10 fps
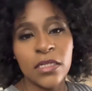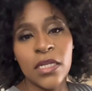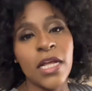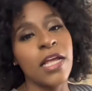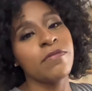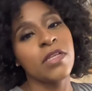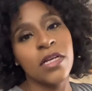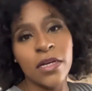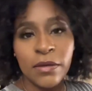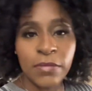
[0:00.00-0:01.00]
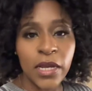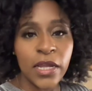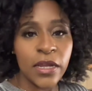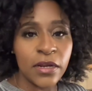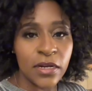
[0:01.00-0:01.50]
Then I have to cut my
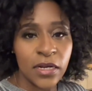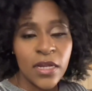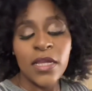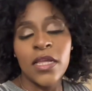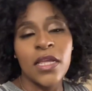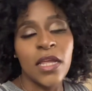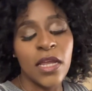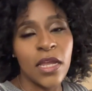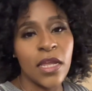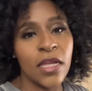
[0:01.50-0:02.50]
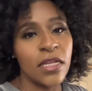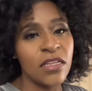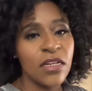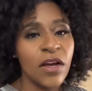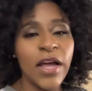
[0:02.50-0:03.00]
hair, and
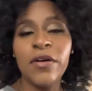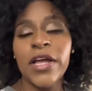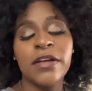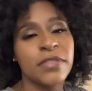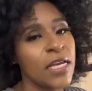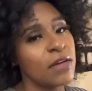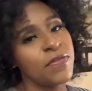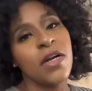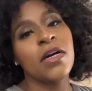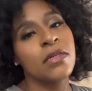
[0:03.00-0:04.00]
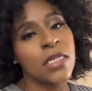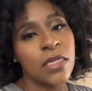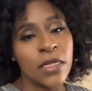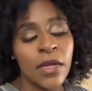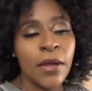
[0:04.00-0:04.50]
you know, I don't have time for all that.
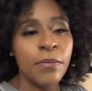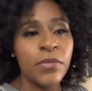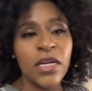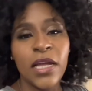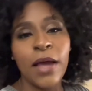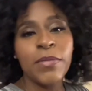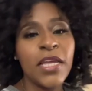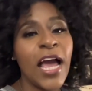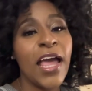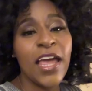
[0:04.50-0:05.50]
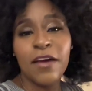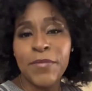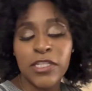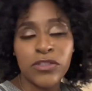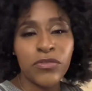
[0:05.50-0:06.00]
But I mean, I have
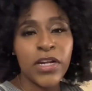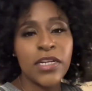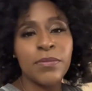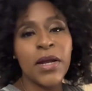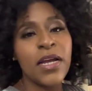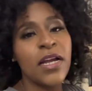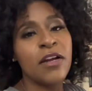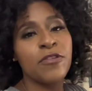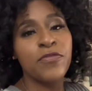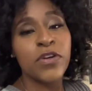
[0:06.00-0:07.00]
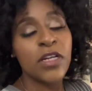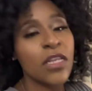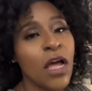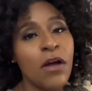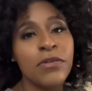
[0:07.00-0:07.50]
been straightening my hair for the
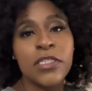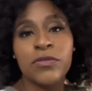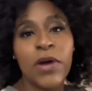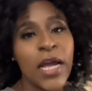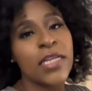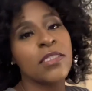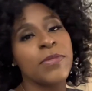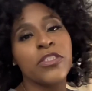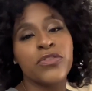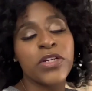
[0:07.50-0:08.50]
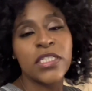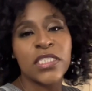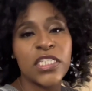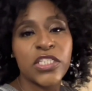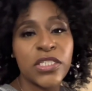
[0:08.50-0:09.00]
longest while it's been
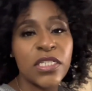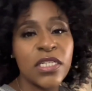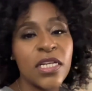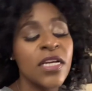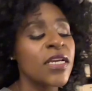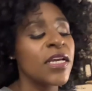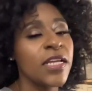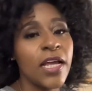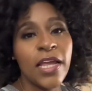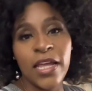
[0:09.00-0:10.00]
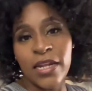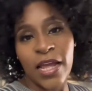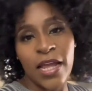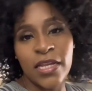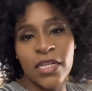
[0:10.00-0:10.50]
transitioning, and I hadn't
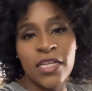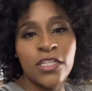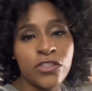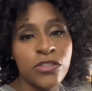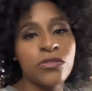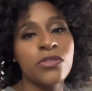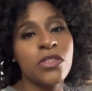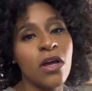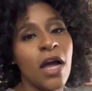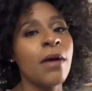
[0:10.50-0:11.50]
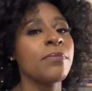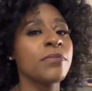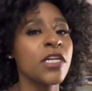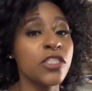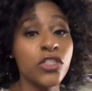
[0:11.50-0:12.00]
had any issues. So I'm
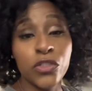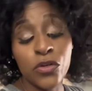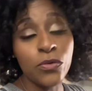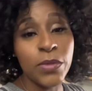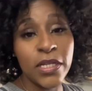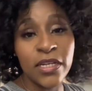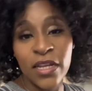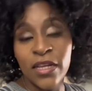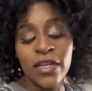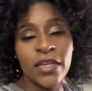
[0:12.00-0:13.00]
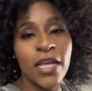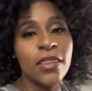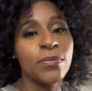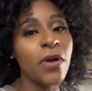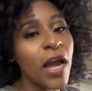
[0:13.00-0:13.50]
assuming that
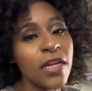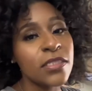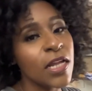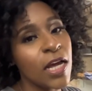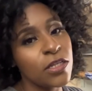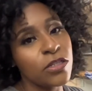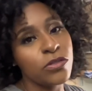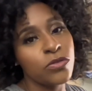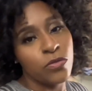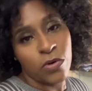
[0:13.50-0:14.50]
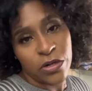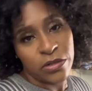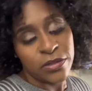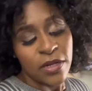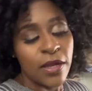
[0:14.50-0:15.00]
the products that I use
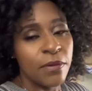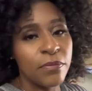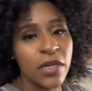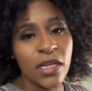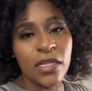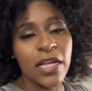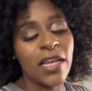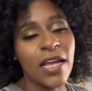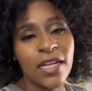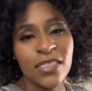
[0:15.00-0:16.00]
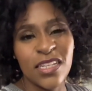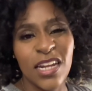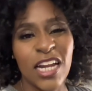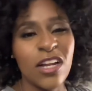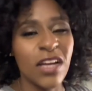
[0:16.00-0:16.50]
work. But like I said,
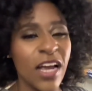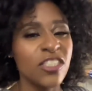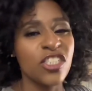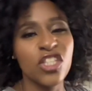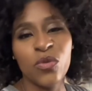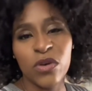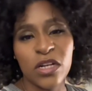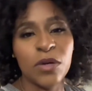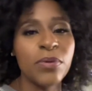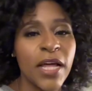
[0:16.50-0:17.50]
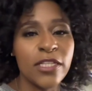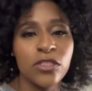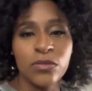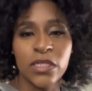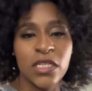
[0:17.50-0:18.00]
I don't, I just don't want to apply
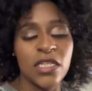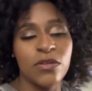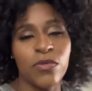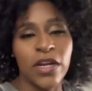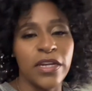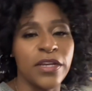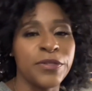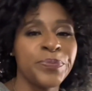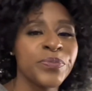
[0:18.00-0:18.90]
too much heat right now.